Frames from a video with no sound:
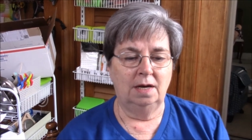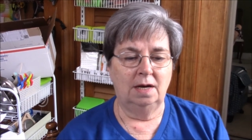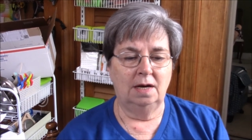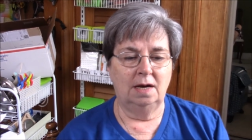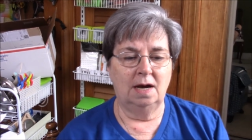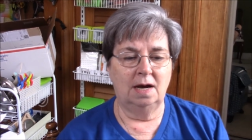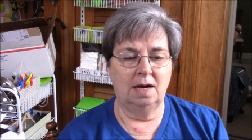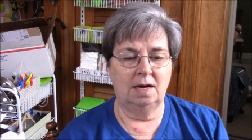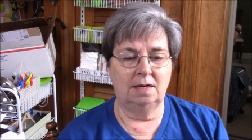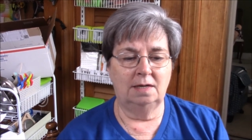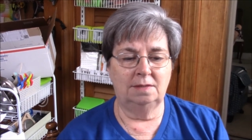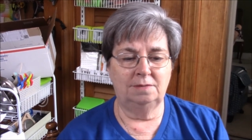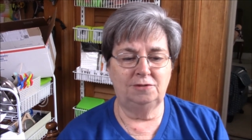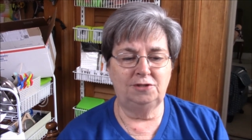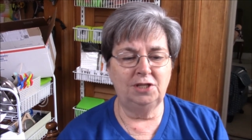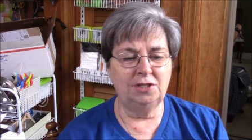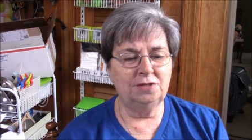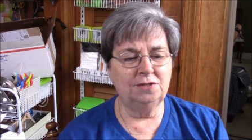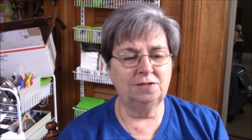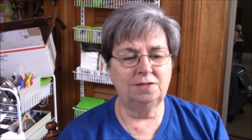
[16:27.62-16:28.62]
uh,
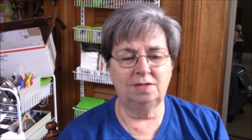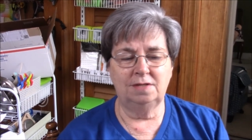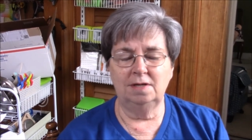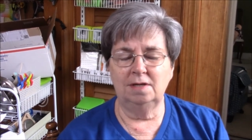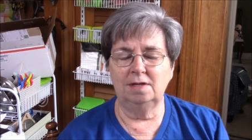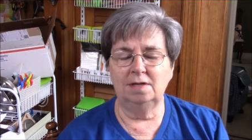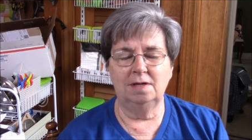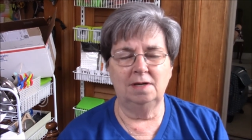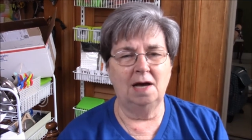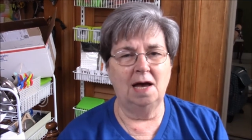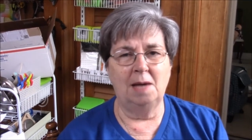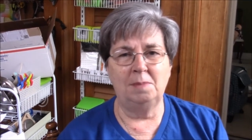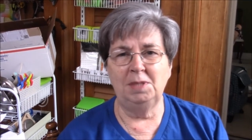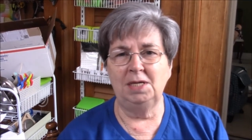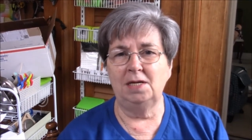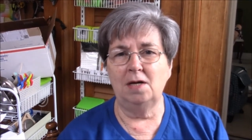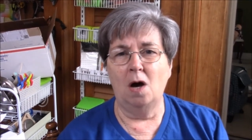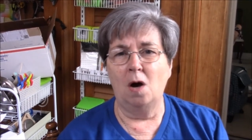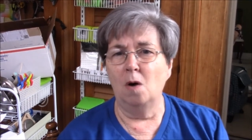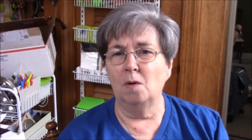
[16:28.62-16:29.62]
just, I
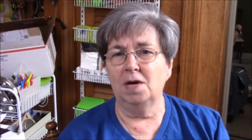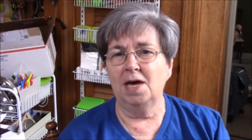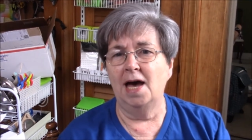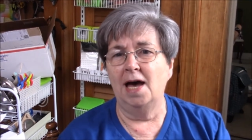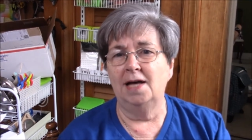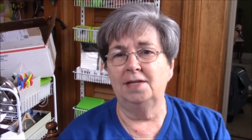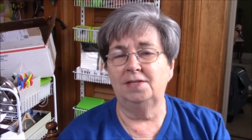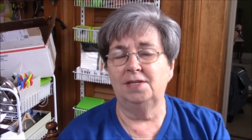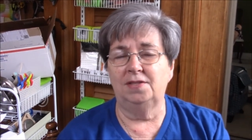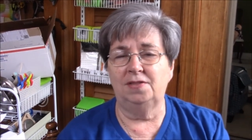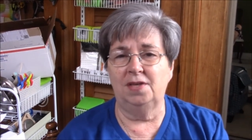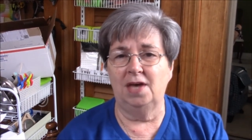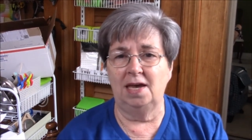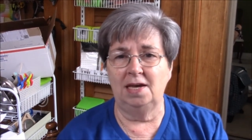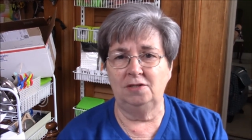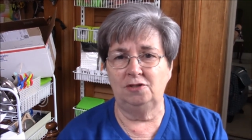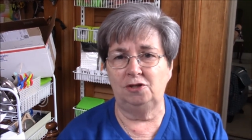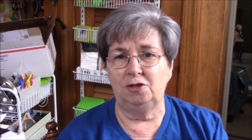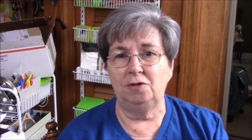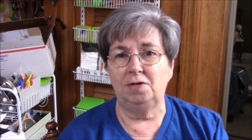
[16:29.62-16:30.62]
mean, all kinds of
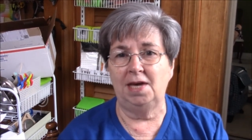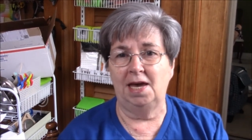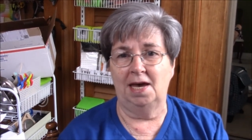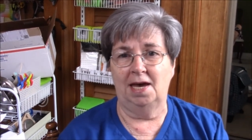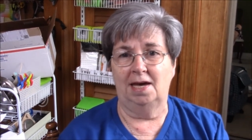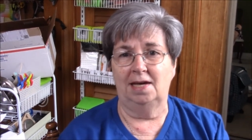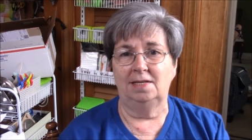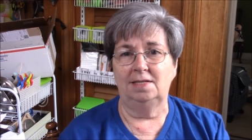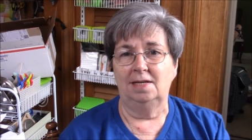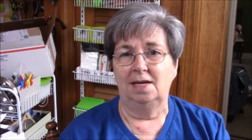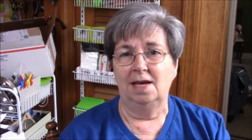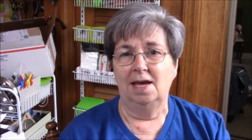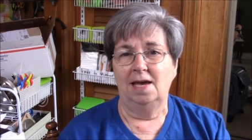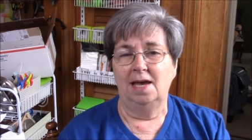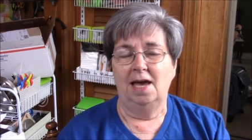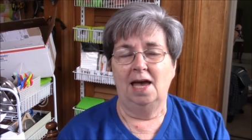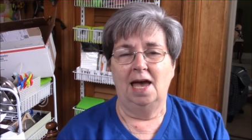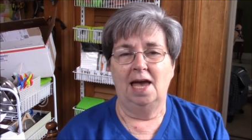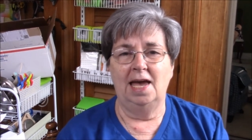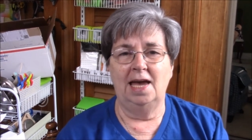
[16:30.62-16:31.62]
things you get.
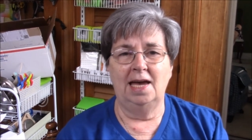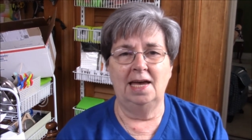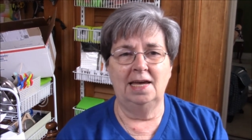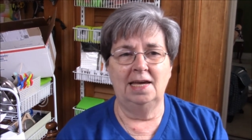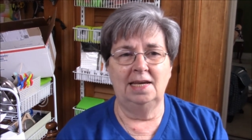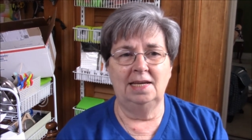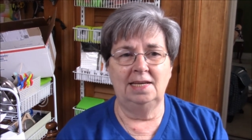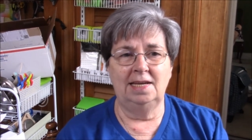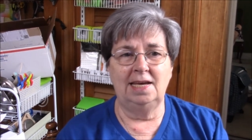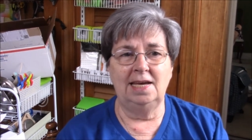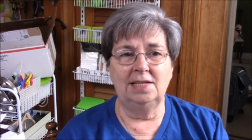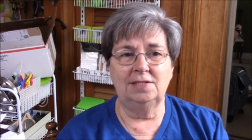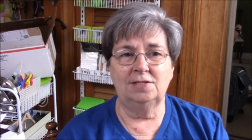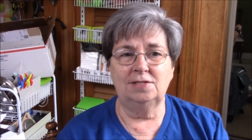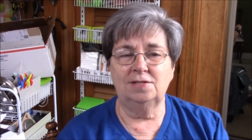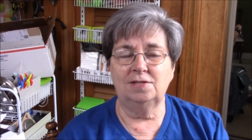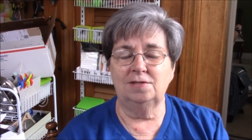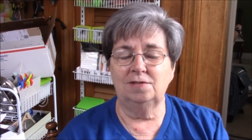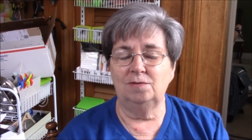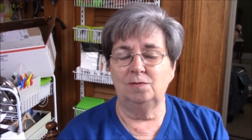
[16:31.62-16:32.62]
And
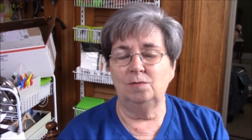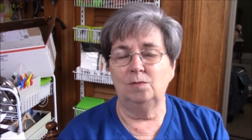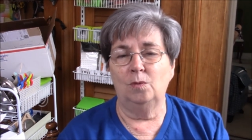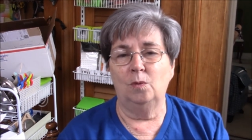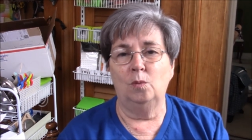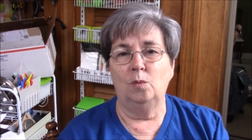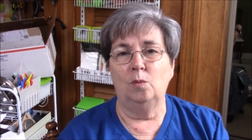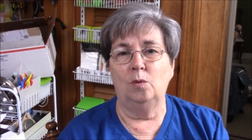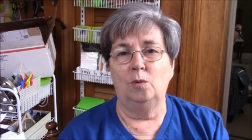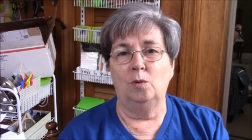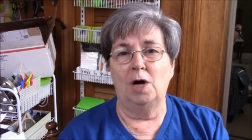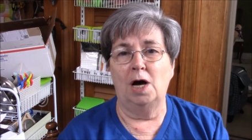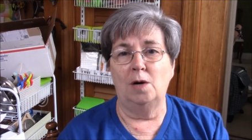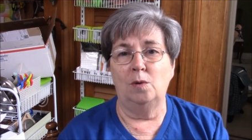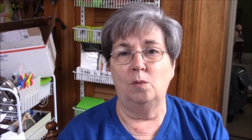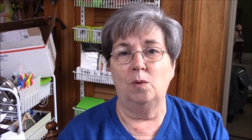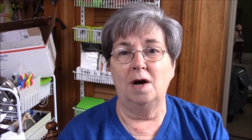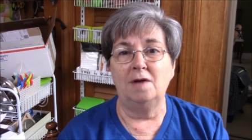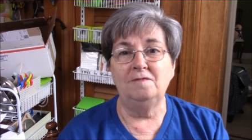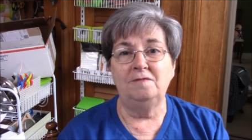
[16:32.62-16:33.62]
it's
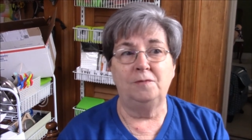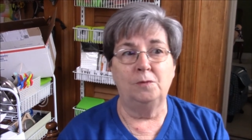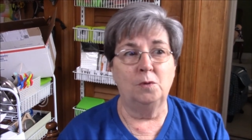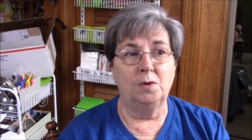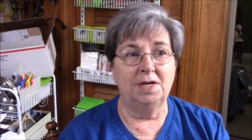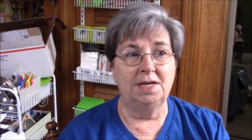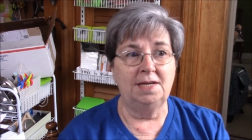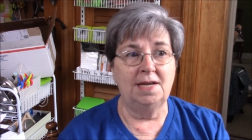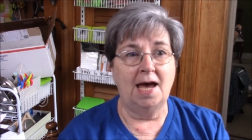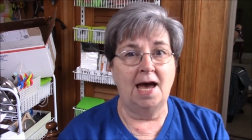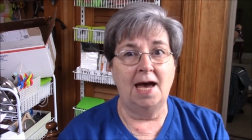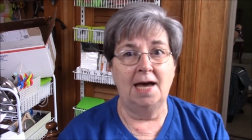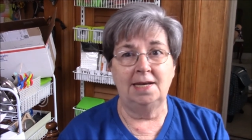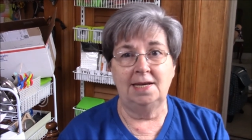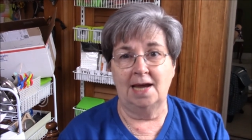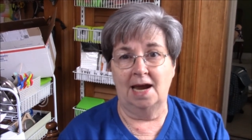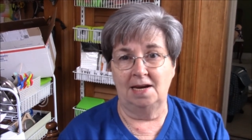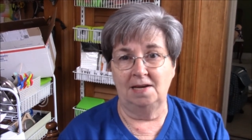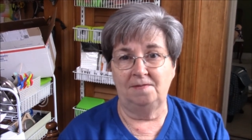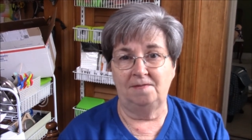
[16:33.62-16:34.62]
uh,
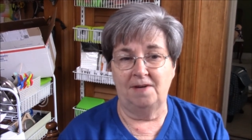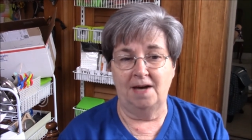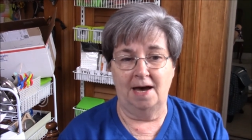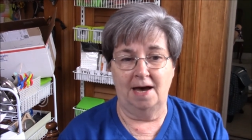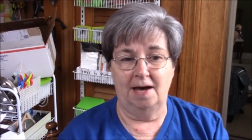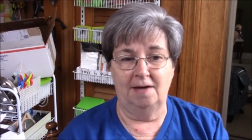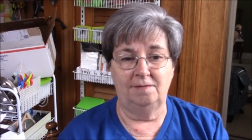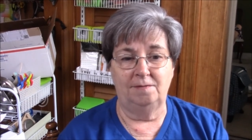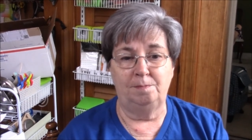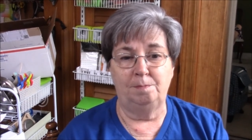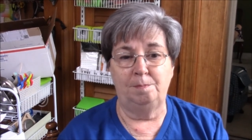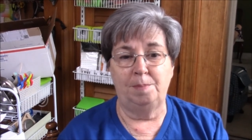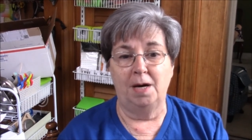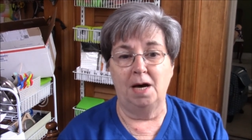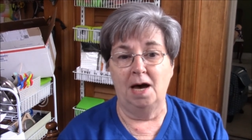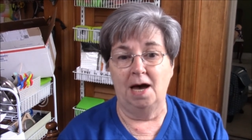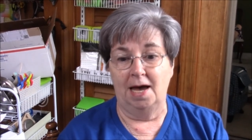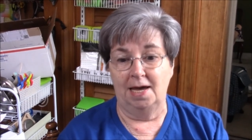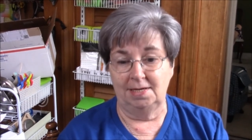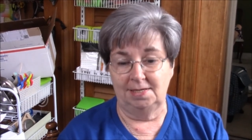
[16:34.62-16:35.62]
149.95.
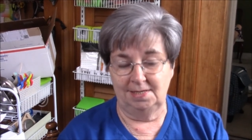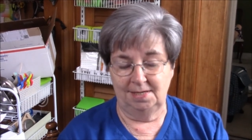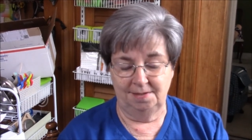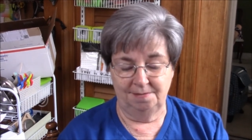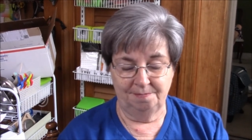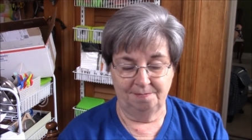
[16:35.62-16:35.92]
But